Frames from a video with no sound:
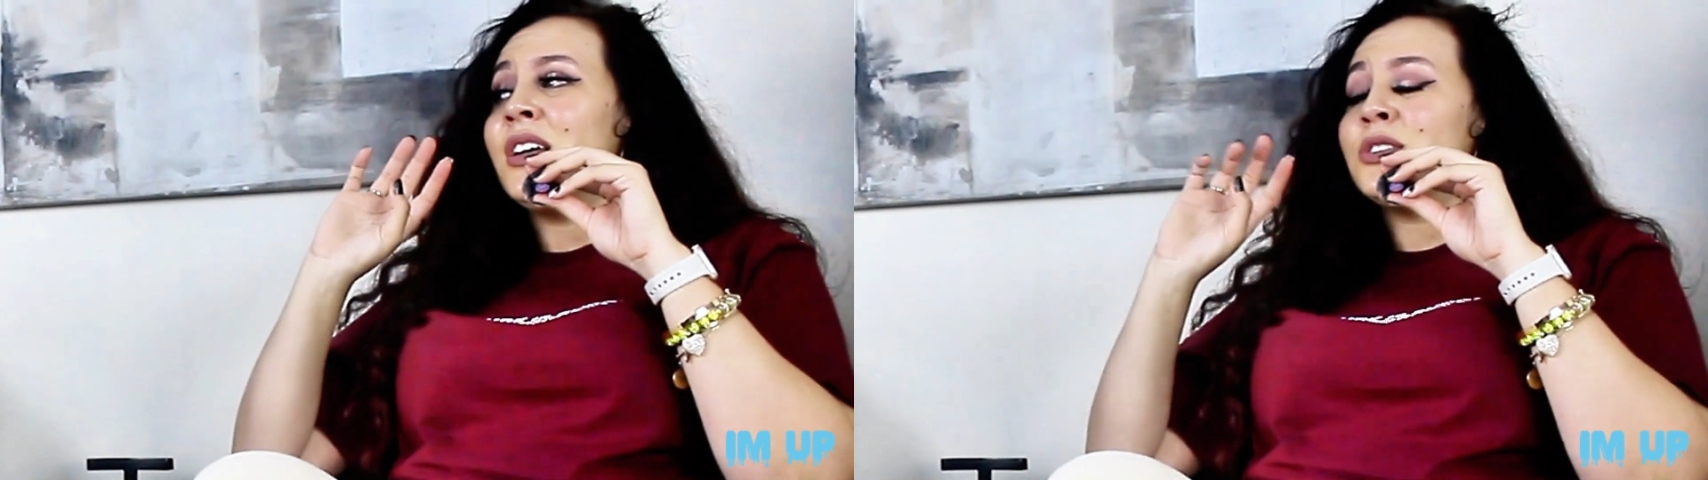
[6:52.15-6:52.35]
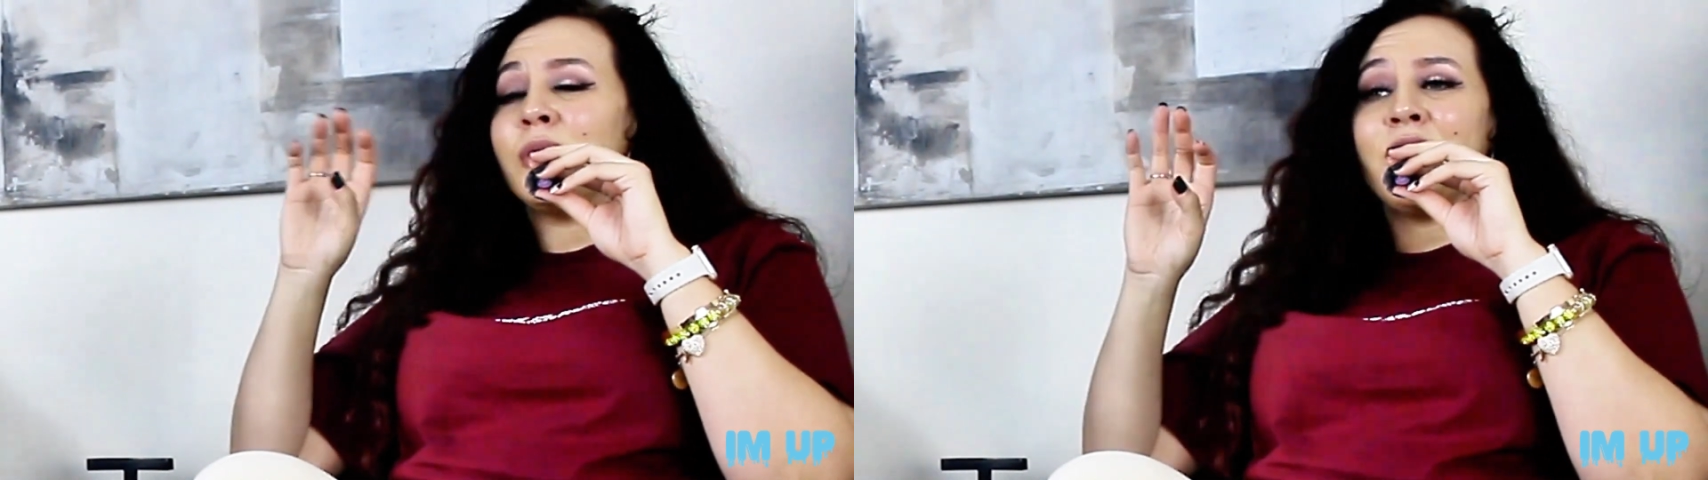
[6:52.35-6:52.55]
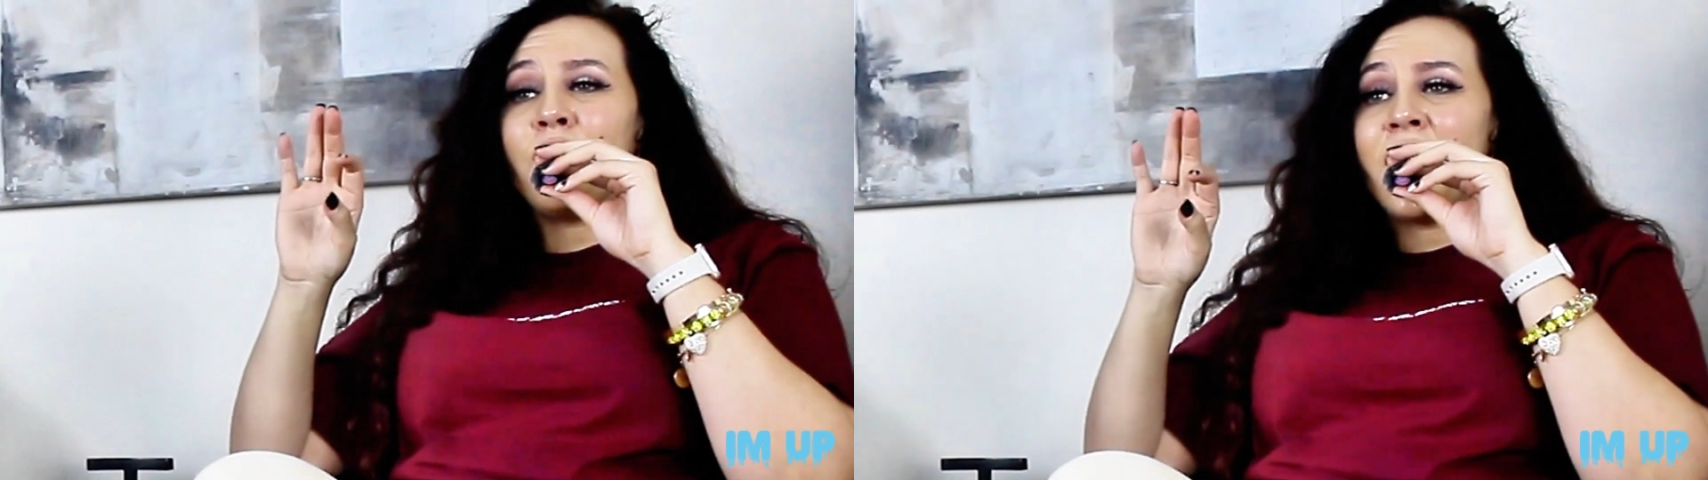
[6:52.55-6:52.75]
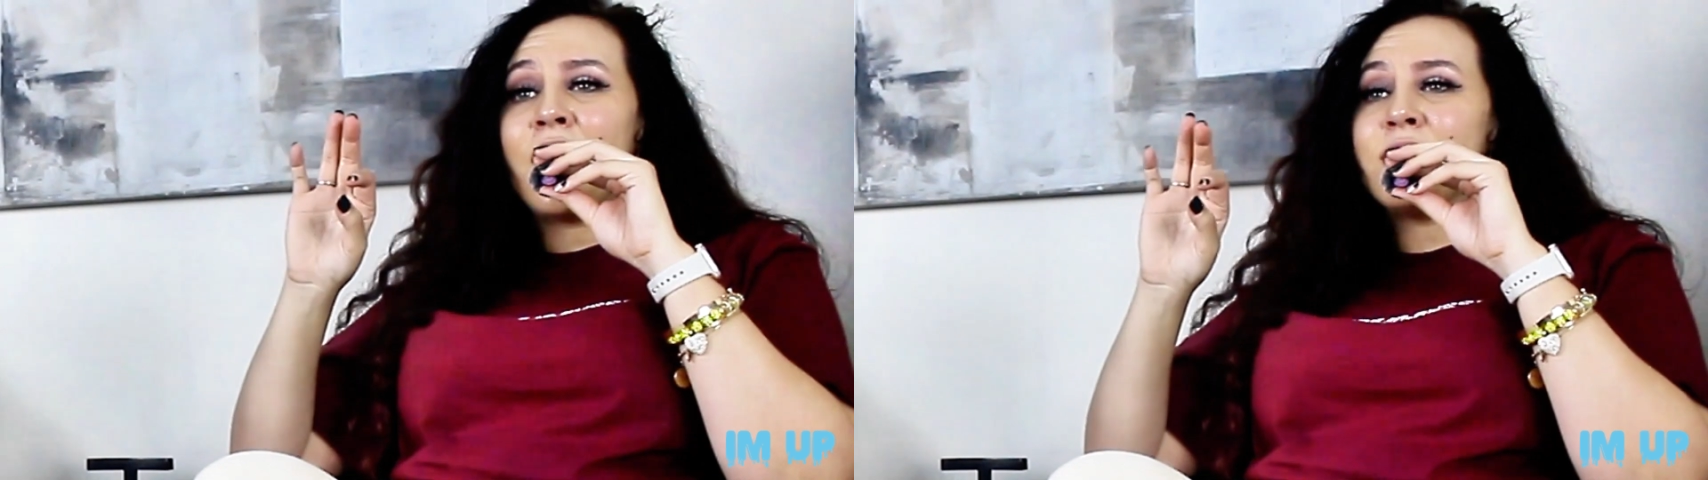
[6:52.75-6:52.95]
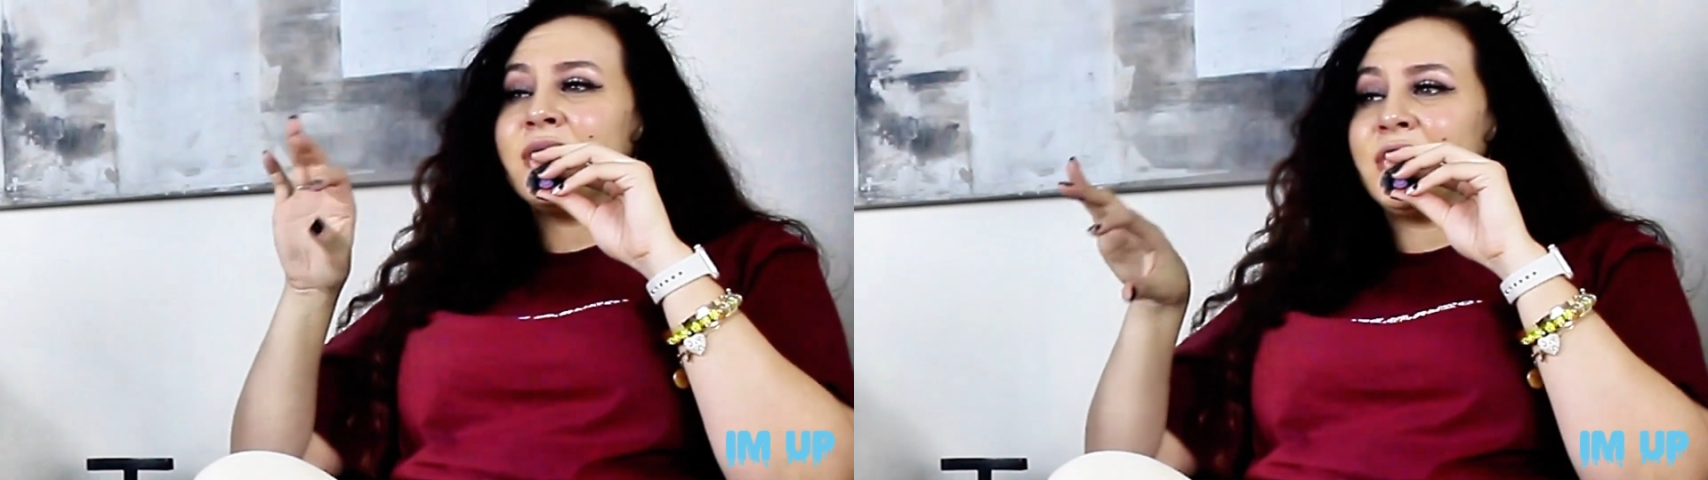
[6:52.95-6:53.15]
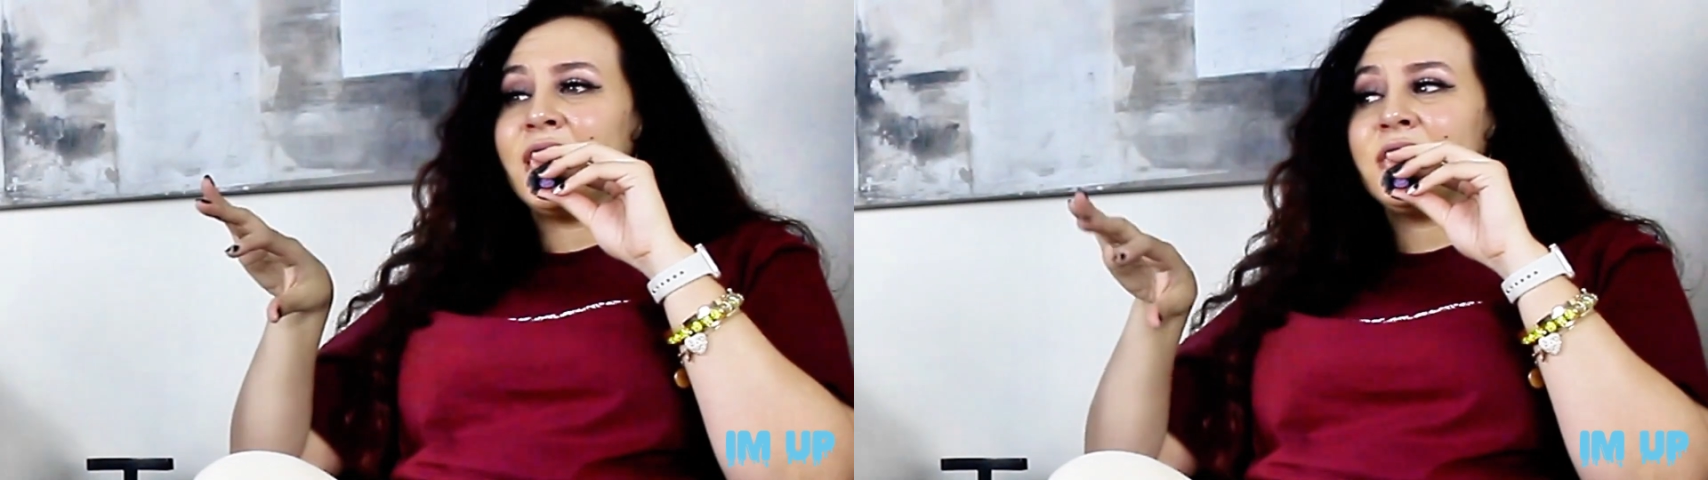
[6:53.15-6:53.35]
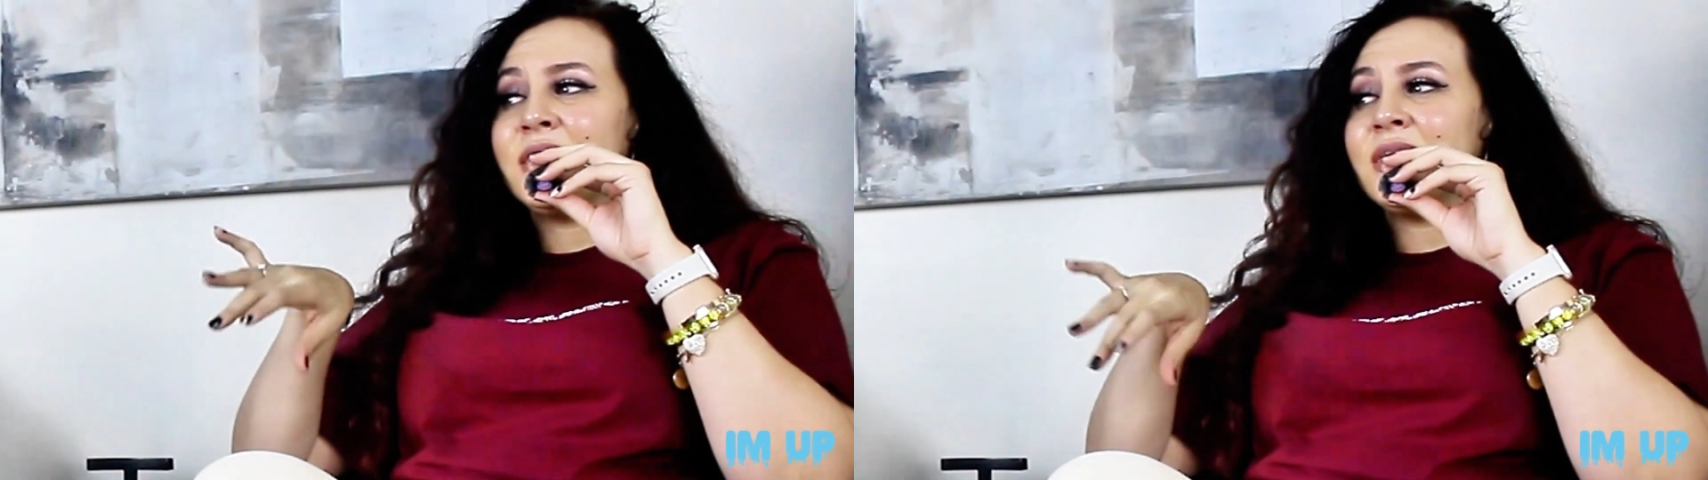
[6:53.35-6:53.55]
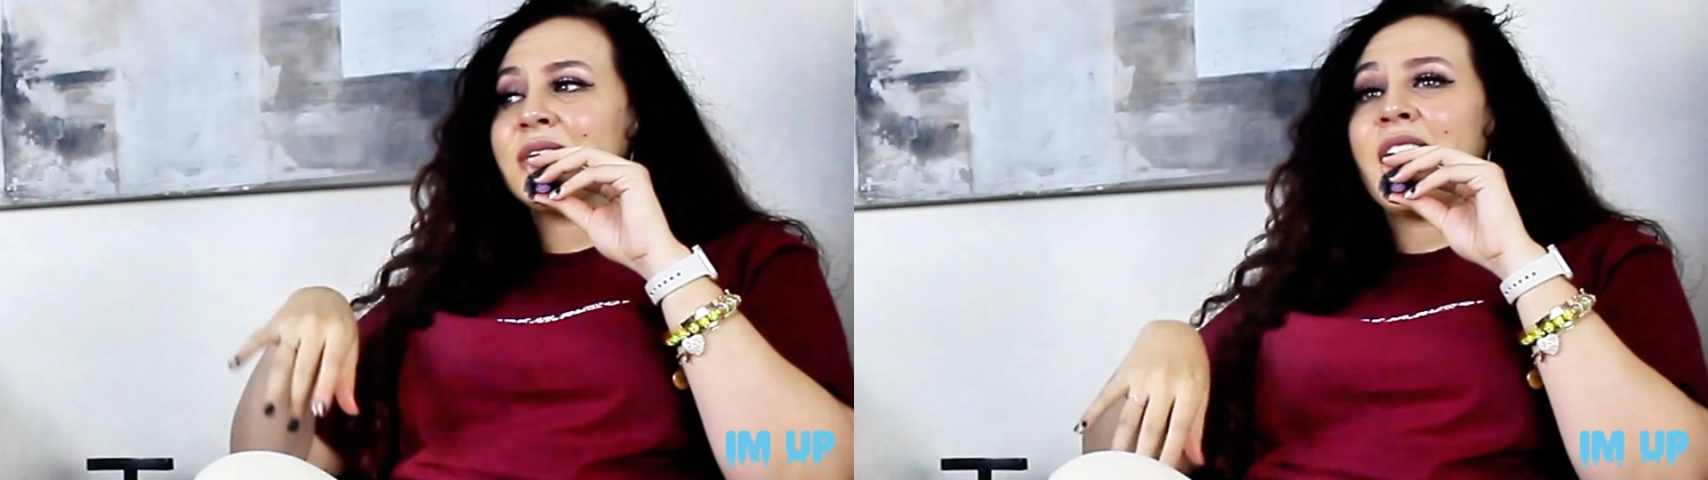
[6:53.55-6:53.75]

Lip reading: 24-hour sessions.